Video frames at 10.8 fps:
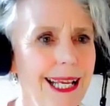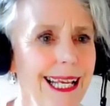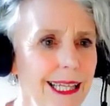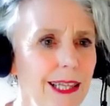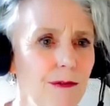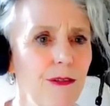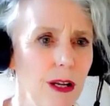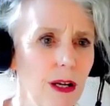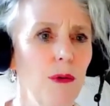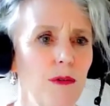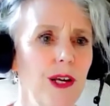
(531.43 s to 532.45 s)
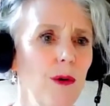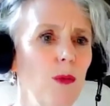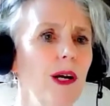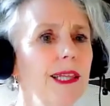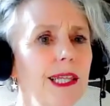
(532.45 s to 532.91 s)
in the flow of their
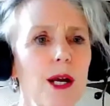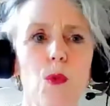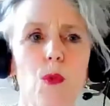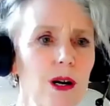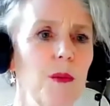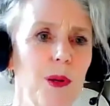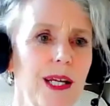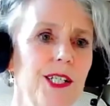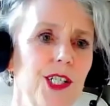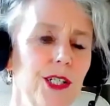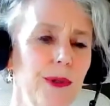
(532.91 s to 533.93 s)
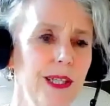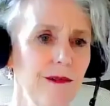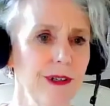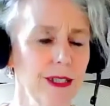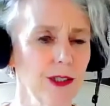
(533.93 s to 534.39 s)
work in their workplace, you know, in their
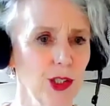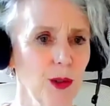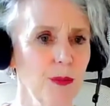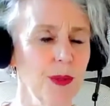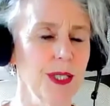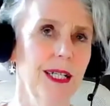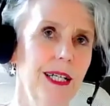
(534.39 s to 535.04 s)
real jobs.